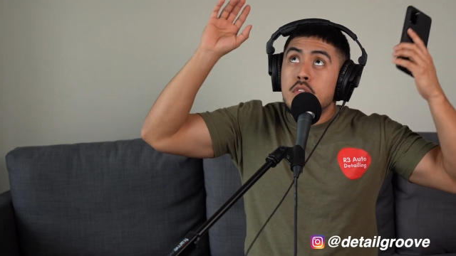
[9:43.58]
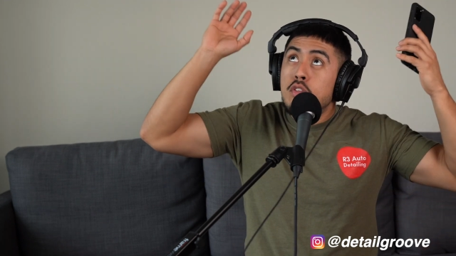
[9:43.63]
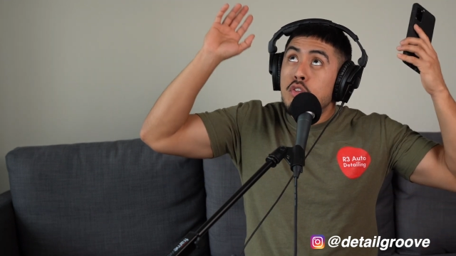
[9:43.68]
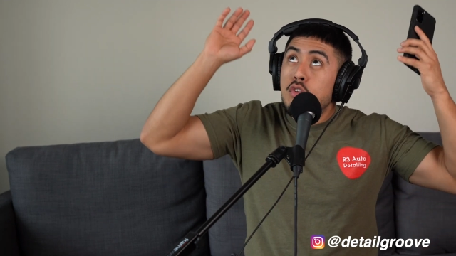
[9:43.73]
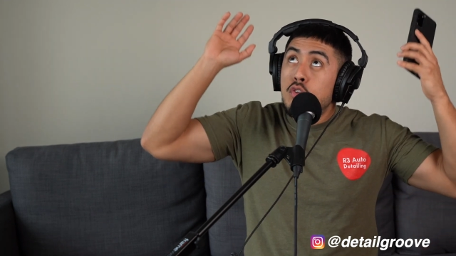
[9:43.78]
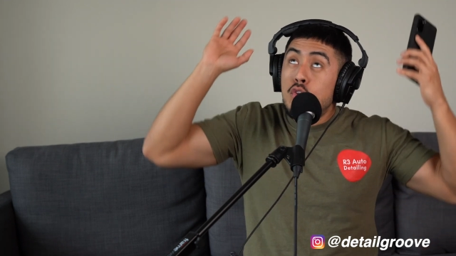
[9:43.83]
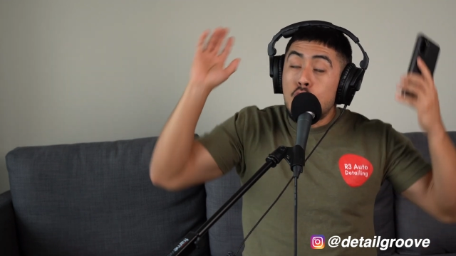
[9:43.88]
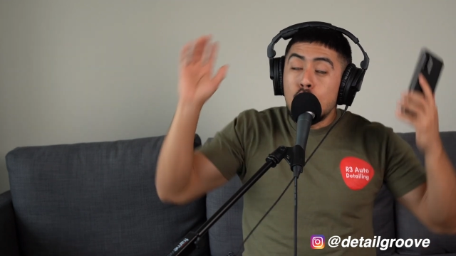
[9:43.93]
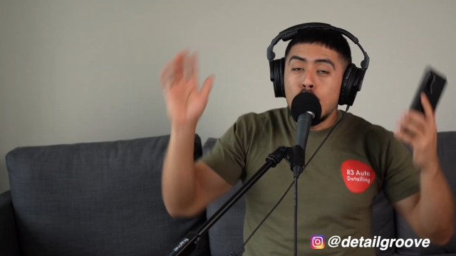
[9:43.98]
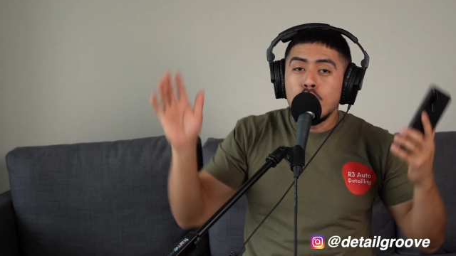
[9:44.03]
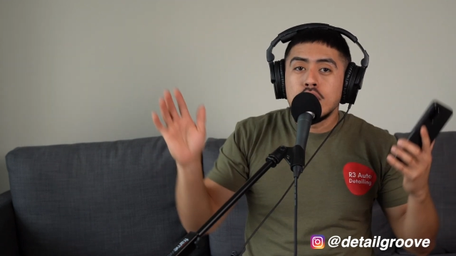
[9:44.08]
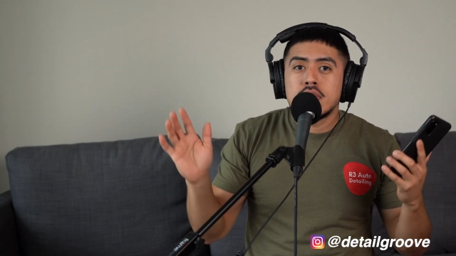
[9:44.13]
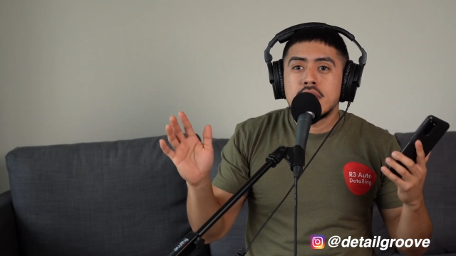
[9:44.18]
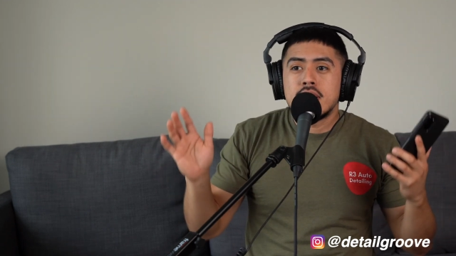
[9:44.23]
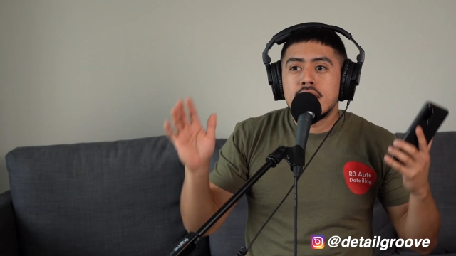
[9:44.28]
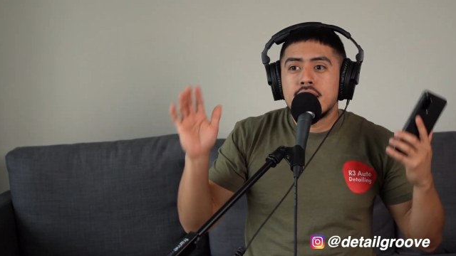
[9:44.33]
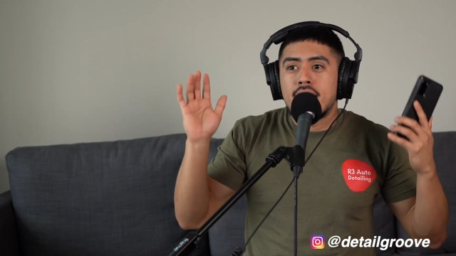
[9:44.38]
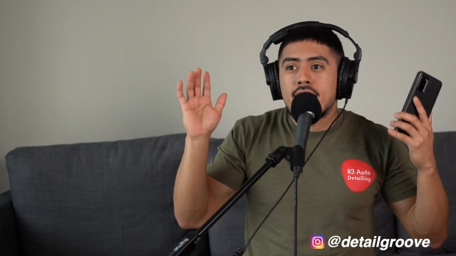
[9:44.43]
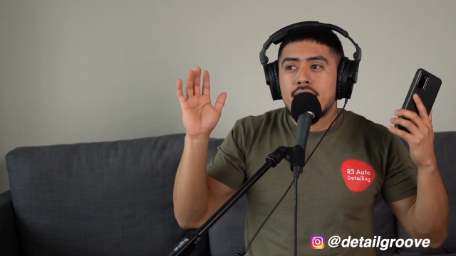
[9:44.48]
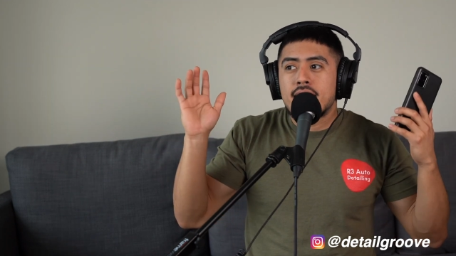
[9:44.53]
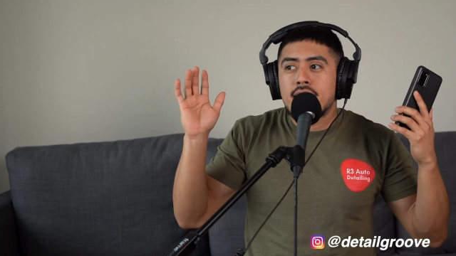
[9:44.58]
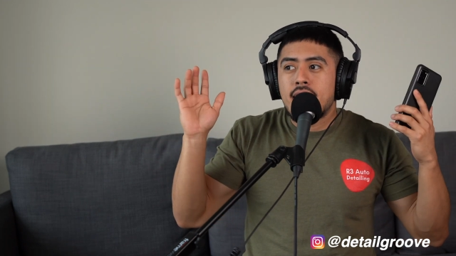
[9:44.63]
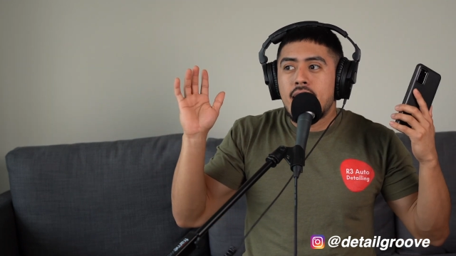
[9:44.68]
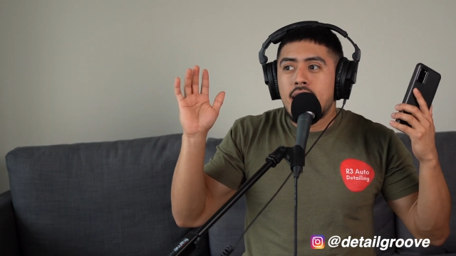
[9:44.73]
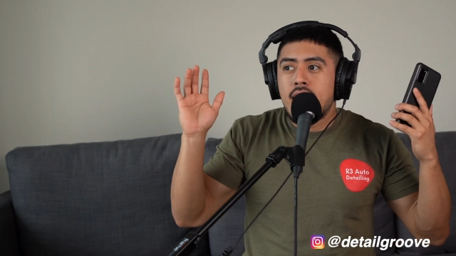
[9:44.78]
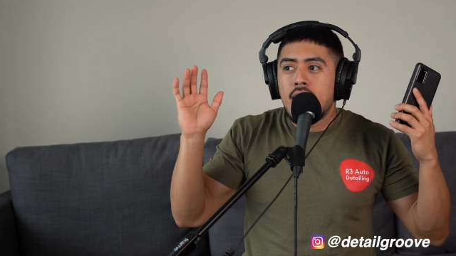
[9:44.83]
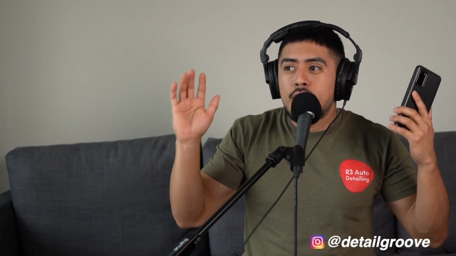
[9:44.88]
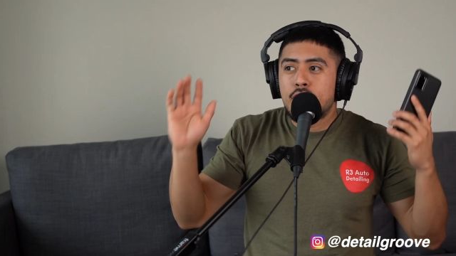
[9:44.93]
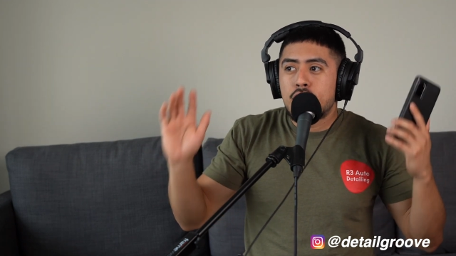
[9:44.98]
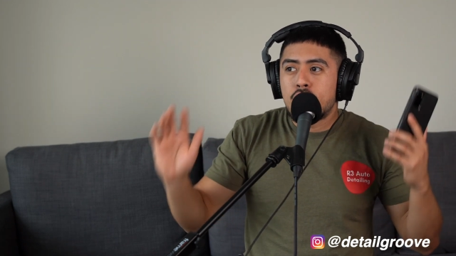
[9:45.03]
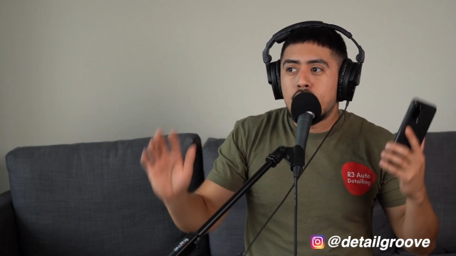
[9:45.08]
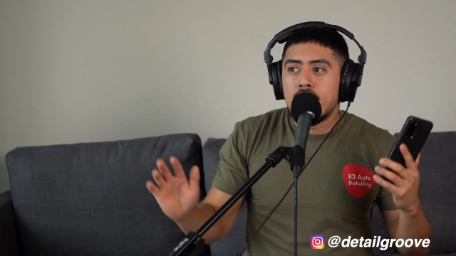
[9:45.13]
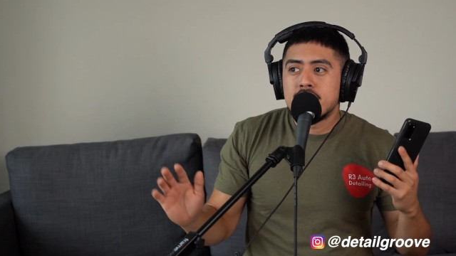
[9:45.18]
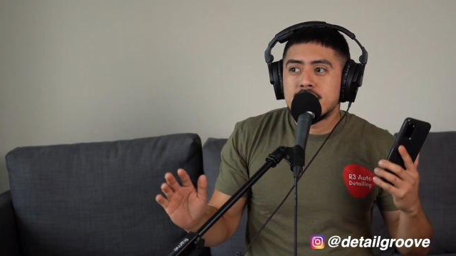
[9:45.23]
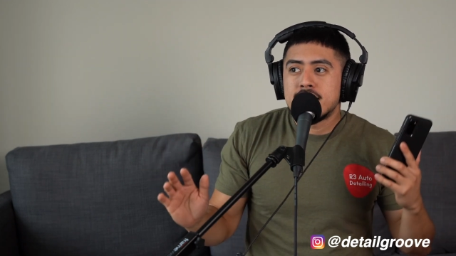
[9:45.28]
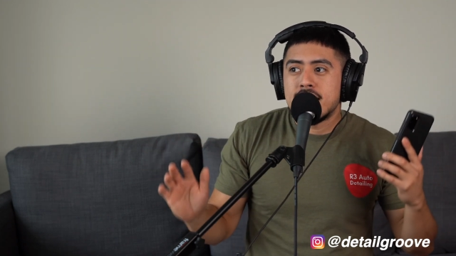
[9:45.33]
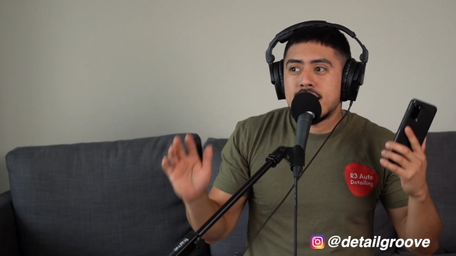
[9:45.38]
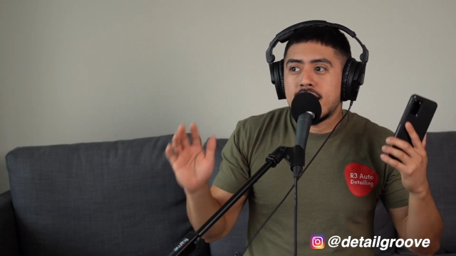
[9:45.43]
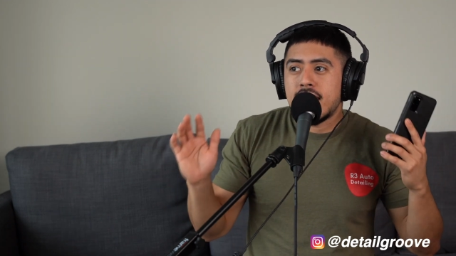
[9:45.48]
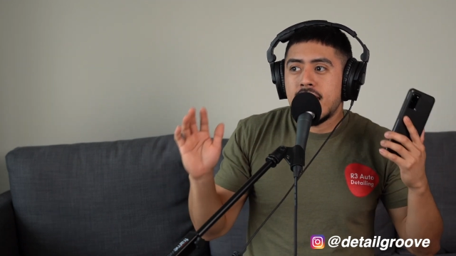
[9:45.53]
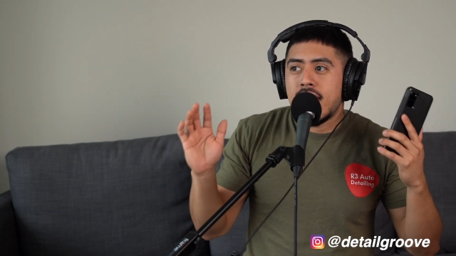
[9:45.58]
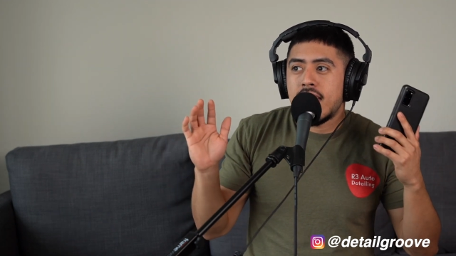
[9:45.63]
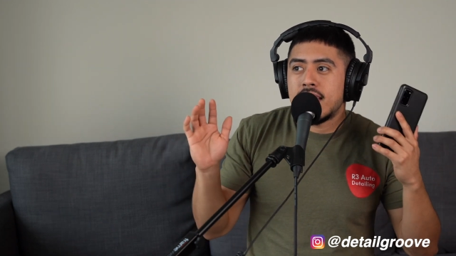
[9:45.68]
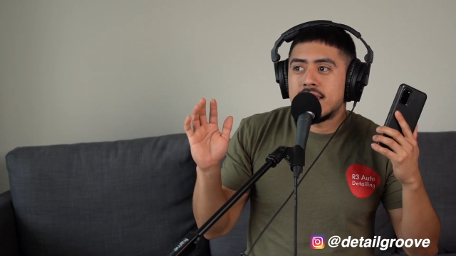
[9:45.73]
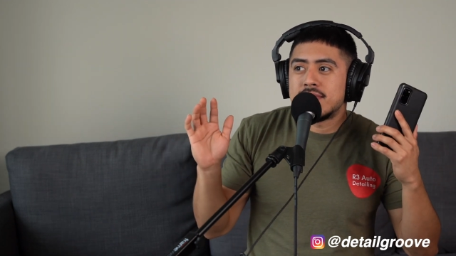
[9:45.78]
usually, like for us, like